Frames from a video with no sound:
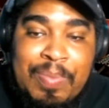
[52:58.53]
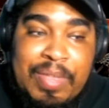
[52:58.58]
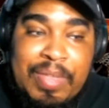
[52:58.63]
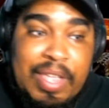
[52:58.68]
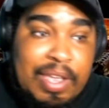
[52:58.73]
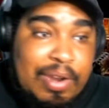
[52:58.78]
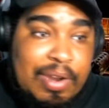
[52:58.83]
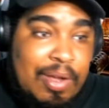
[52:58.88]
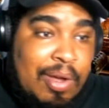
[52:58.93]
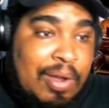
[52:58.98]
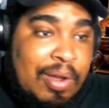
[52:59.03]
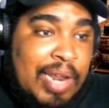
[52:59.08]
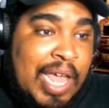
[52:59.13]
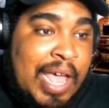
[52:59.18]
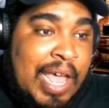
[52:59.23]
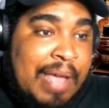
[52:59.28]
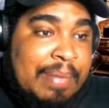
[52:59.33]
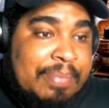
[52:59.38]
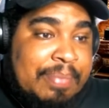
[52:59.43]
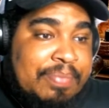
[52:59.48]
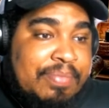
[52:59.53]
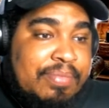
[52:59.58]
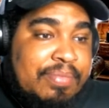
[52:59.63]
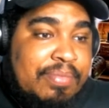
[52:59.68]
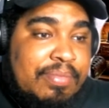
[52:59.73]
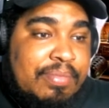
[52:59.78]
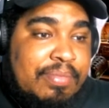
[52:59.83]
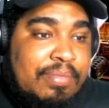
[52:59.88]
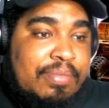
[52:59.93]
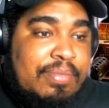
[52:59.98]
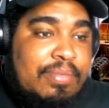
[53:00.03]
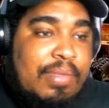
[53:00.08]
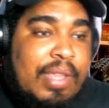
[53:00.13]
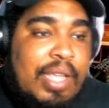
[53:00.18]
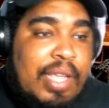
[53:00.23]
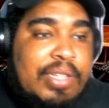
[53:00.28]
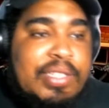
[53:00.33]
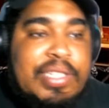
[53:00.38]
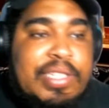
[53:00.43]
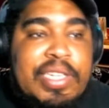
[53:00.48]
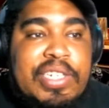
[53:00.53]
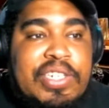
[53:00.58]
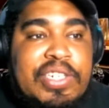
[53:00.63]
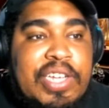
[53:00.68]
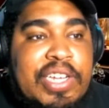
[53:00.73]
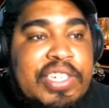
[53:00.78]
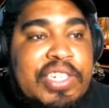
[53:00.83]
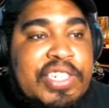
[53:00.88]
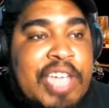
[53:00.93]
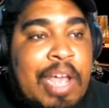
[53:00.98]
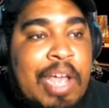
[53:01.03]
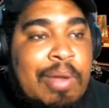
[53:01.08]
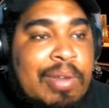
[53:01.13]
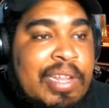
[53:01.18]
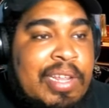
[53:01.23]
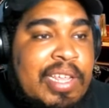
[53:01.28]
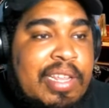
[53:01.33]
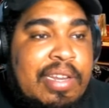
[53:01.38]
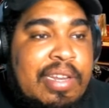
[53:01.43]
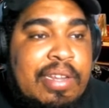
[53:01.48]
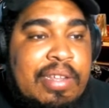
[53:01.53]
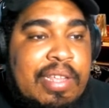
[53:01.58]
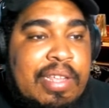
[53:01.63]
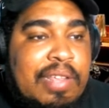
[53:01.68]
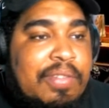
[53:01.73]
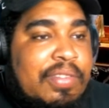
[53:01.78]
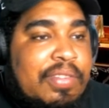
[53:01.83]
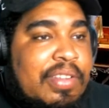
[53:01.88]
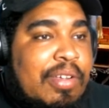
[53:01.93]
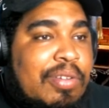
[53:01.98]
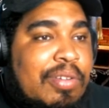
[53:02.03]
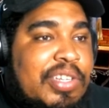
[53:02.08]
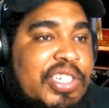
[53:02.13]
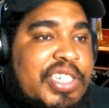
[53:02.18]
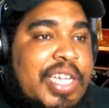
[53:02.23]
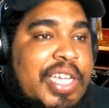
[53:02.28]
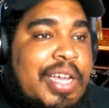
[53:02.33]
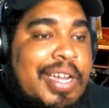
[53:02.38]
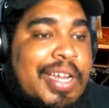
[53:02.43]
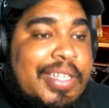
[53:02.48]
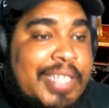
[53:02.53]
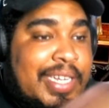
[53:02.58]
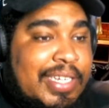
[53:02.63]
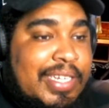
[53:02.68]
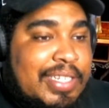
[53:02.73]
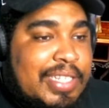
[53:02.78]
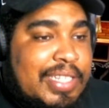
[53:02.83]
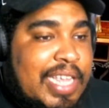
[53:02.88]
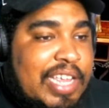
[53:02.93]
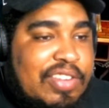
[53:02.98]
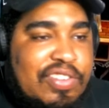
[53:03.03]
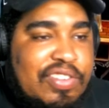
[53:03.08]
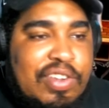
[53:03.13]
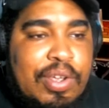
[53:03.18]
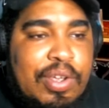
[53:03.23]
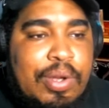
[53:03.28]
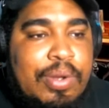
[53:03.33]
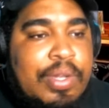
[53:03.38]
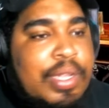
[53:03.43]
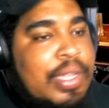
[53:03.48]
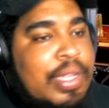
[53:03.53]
and all that. CJ Shaolin, you know, all these shout outs, Anastasio,